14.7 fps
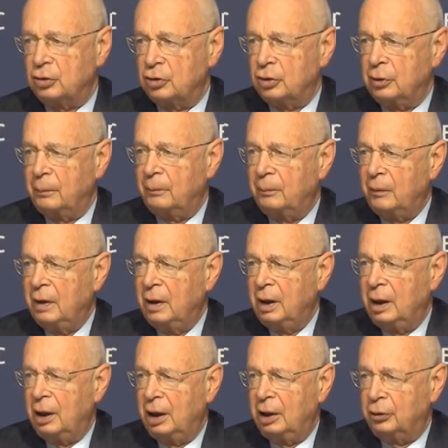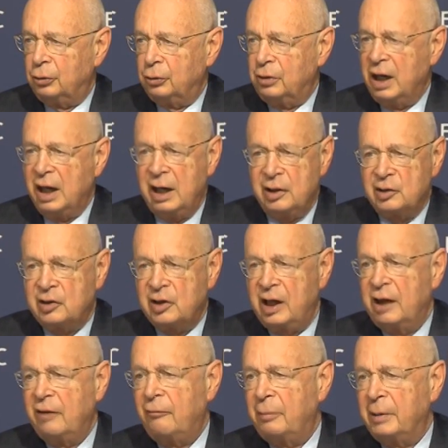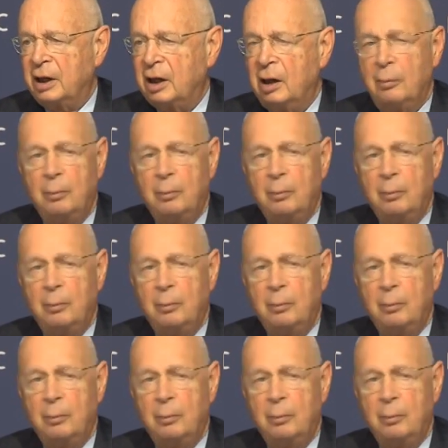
go out and get books on how to